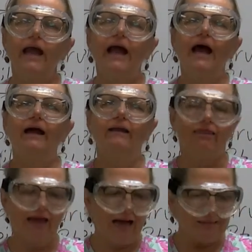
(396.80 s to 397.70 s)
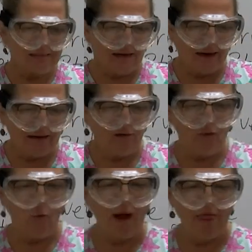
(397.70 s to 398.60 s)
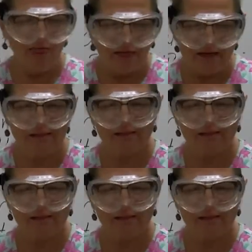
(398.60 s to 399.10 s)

And that's kind of what this